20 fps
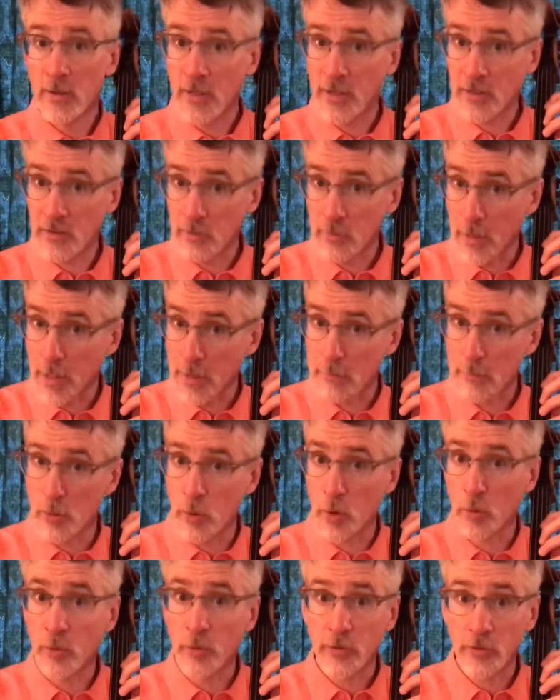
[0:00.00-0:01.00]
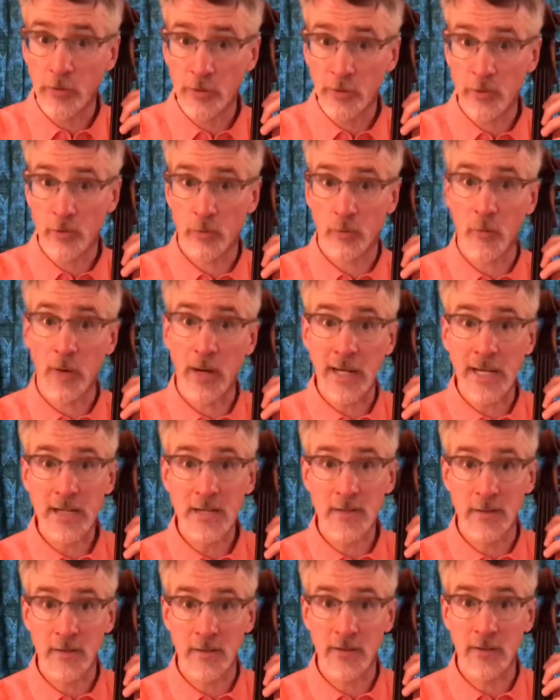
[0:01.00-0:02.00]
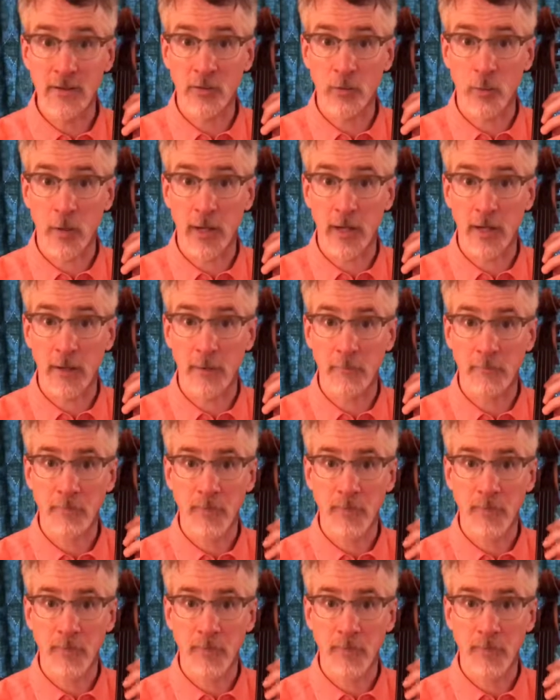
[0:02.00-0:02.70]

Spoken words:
Is my bow straight this way?